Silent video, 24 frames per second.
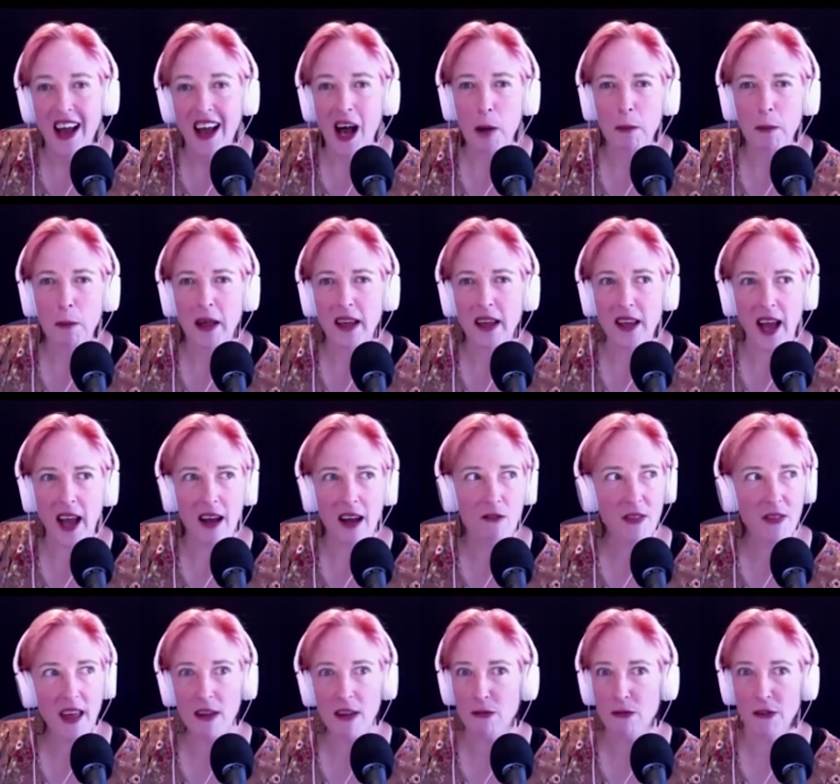I'm like, have
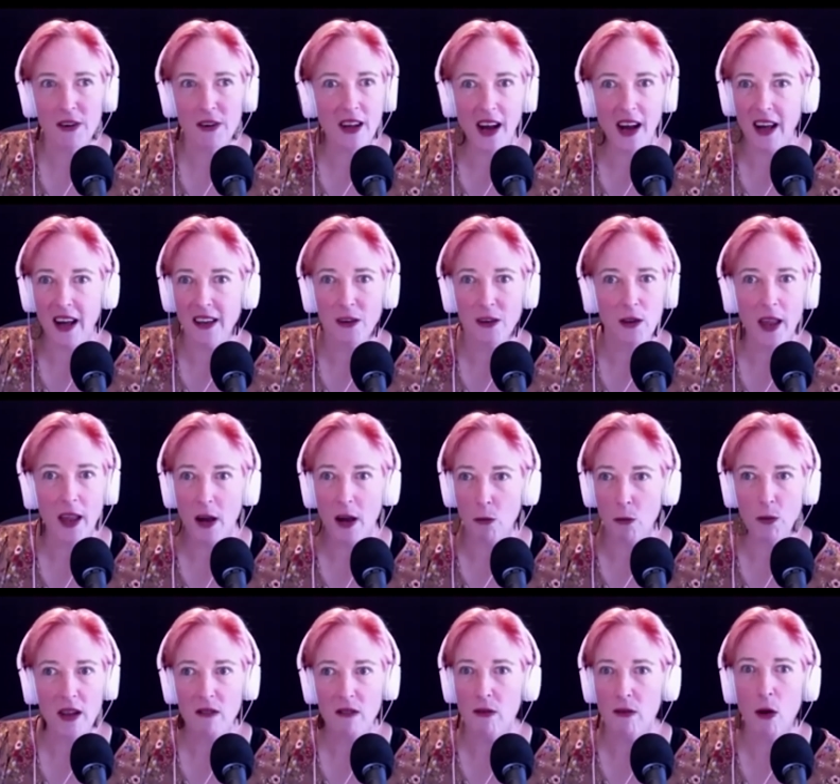they forgotten that
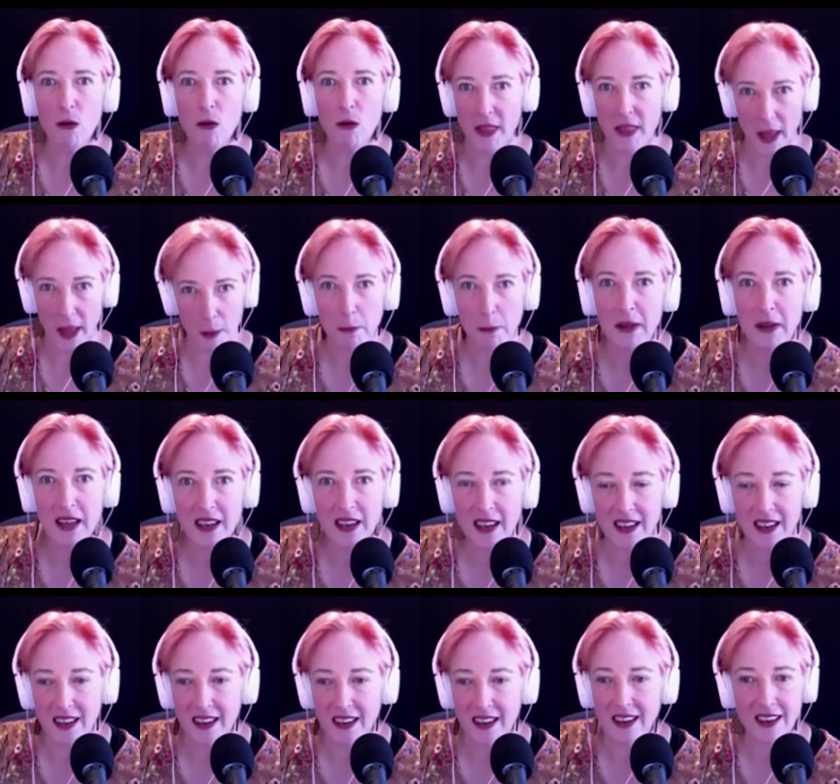we vote them in
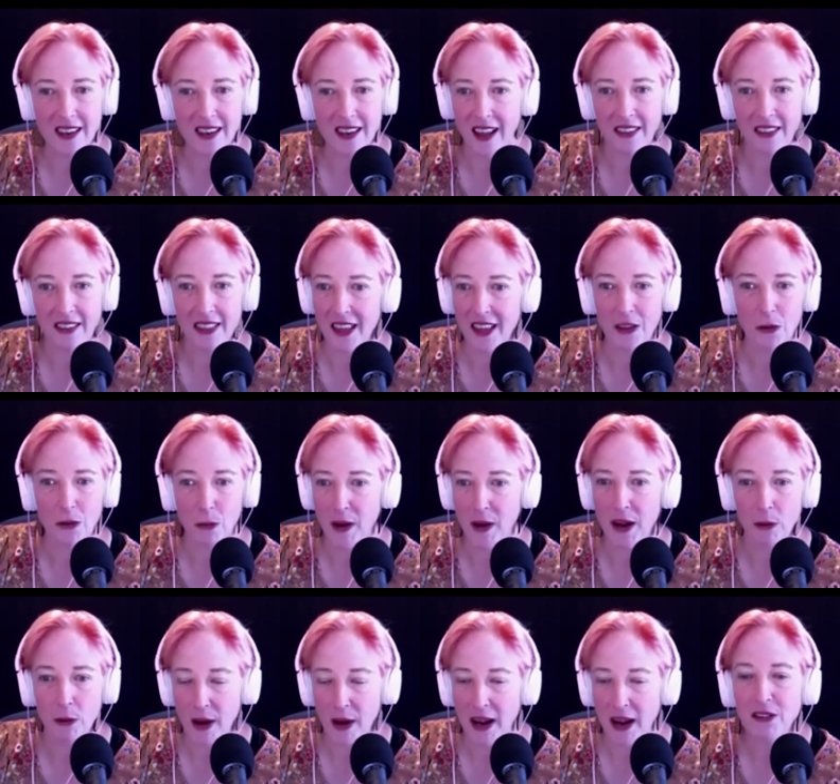and not the other way
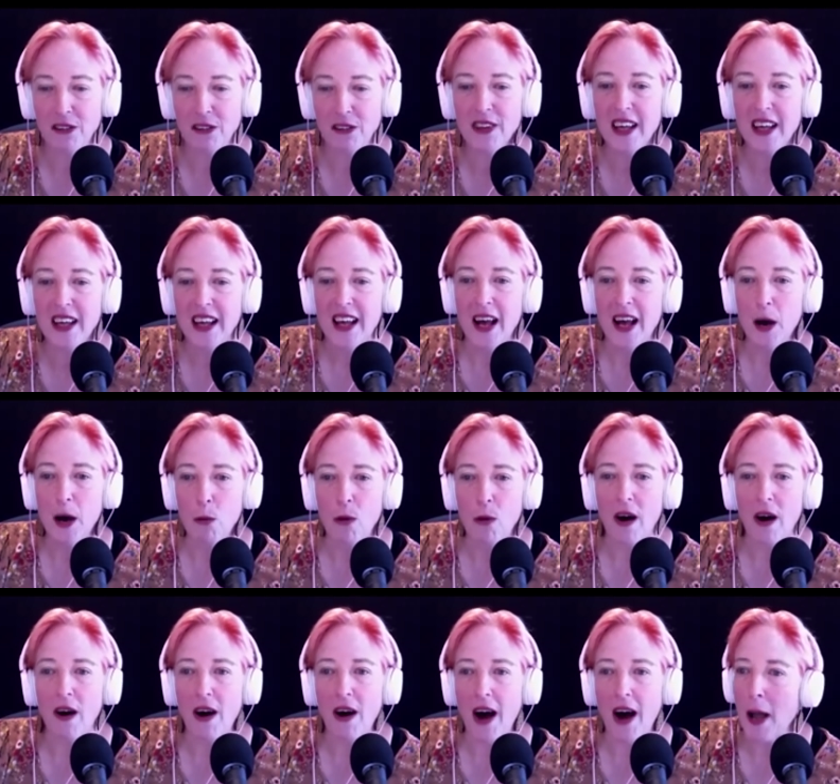around?
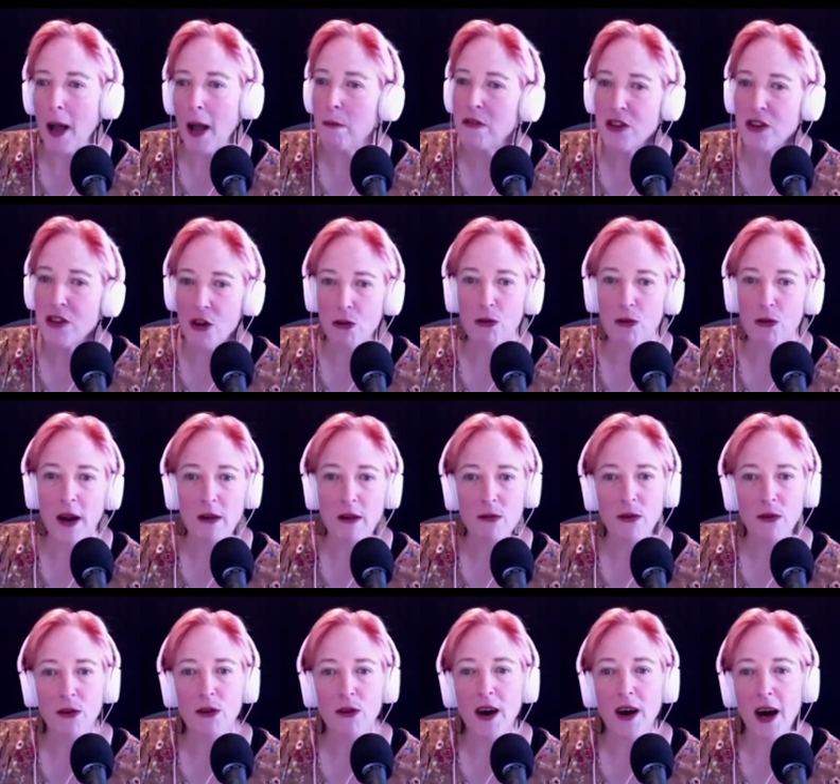Well, I'm so
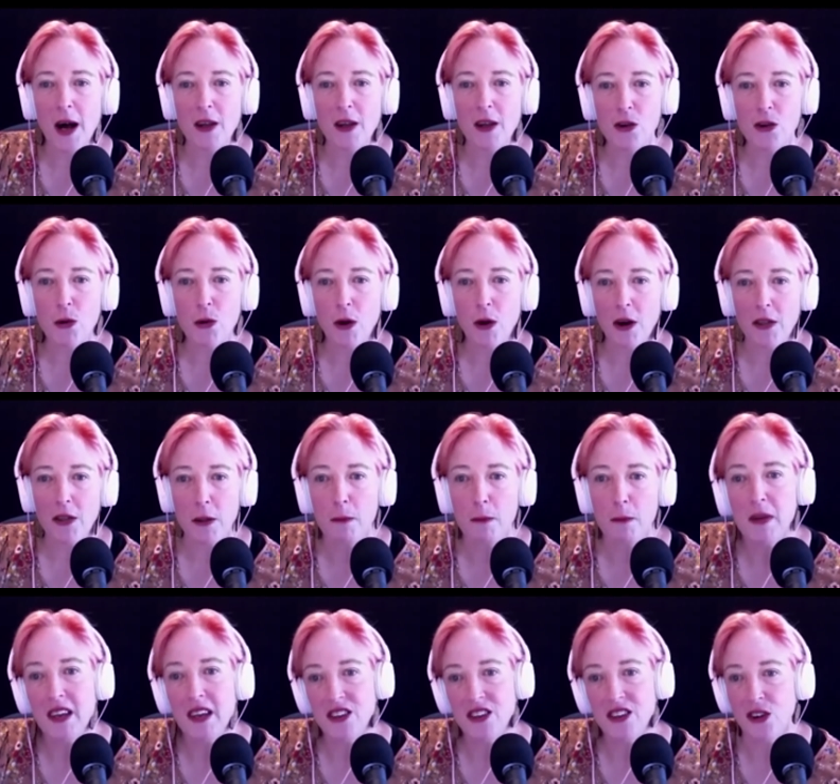grateful. Uh, you are the
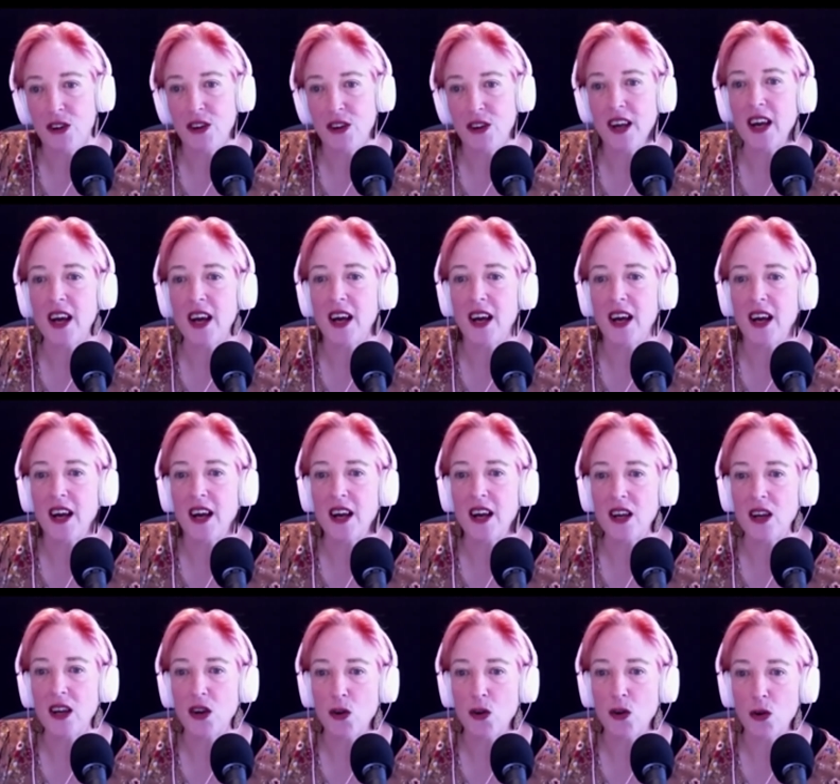Minnesota
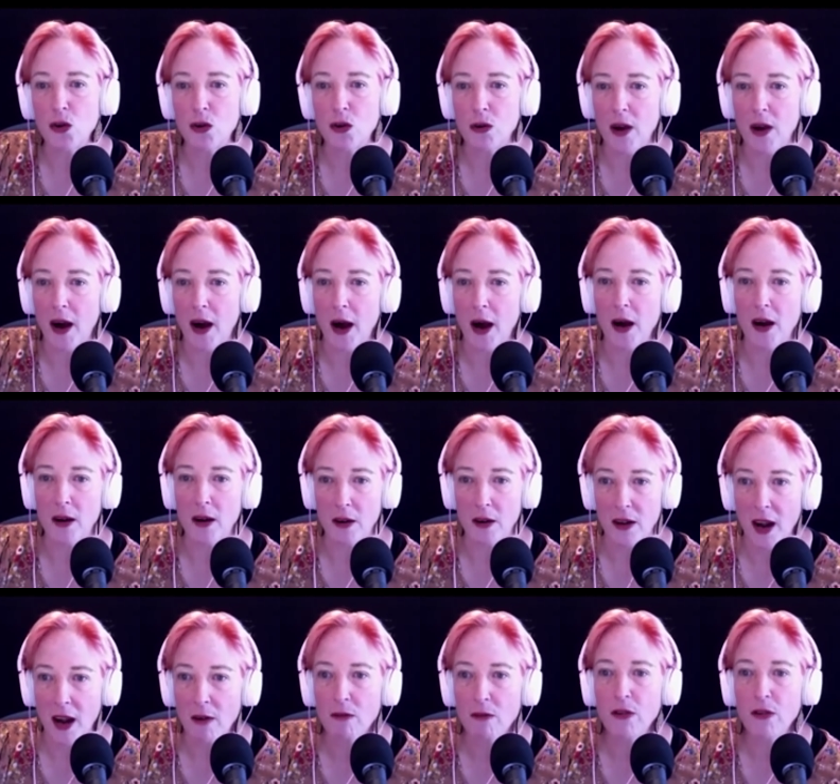uh,
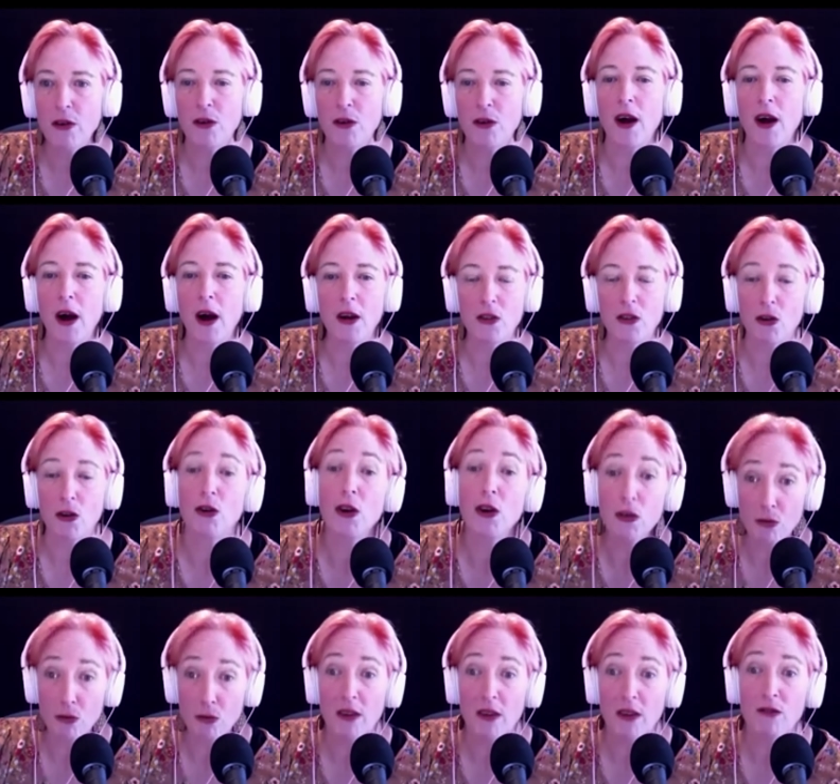governor. Uh, you're going to
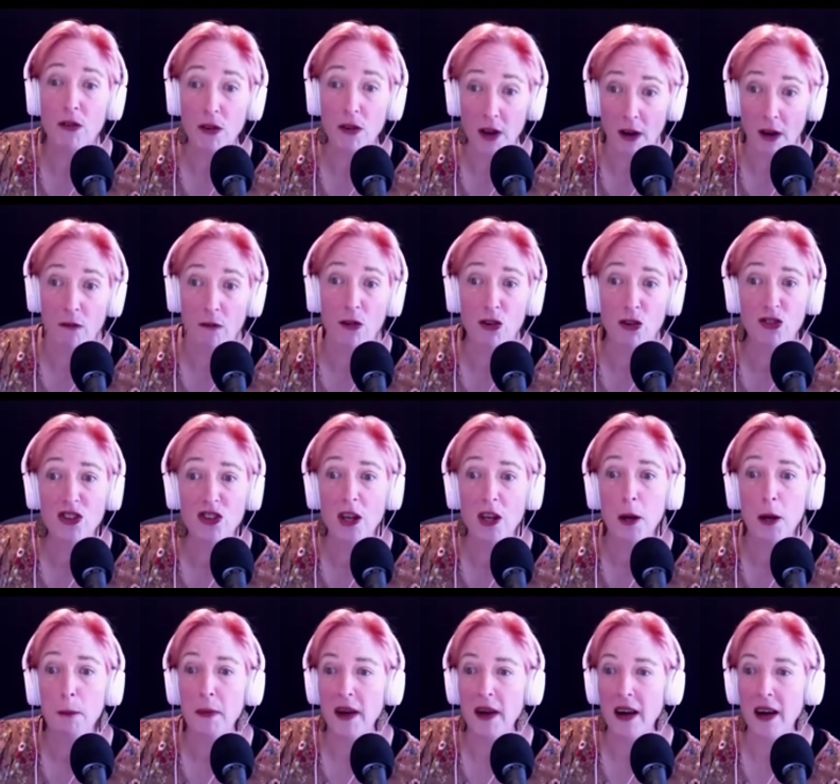run for
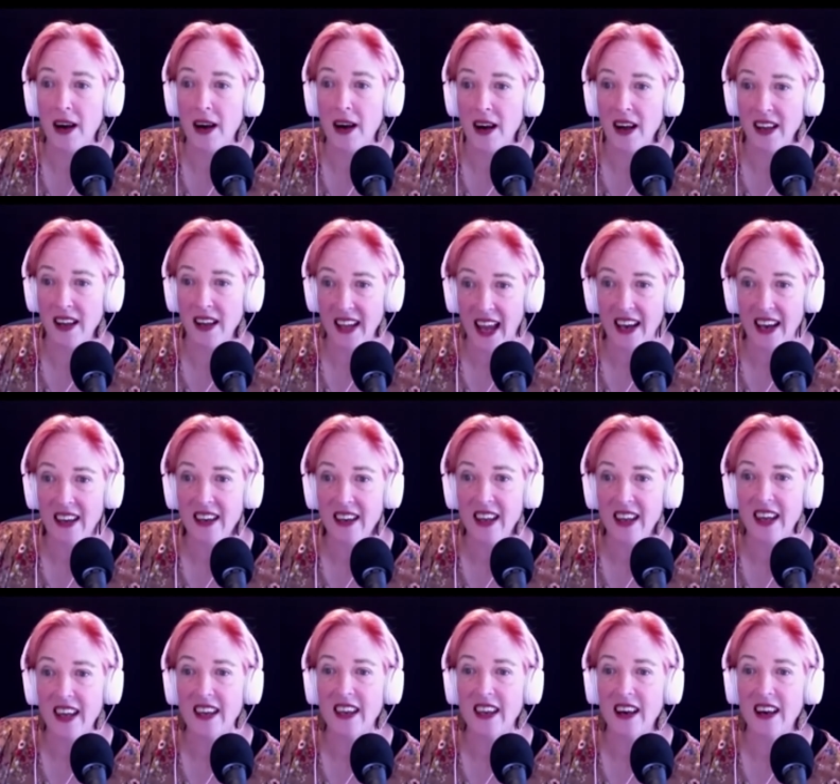governorship, uh, a
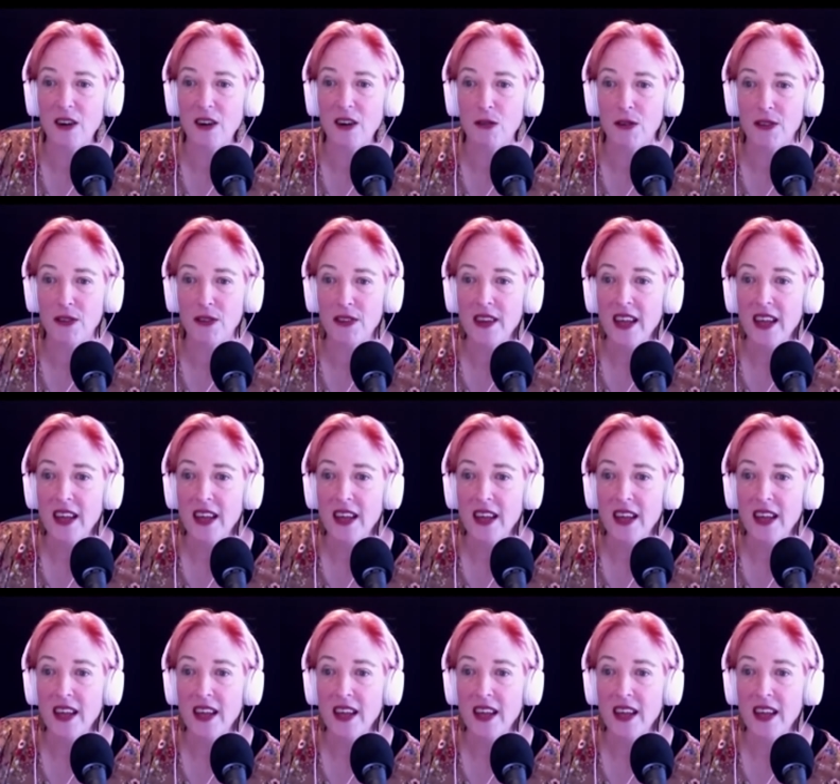candidate uh, for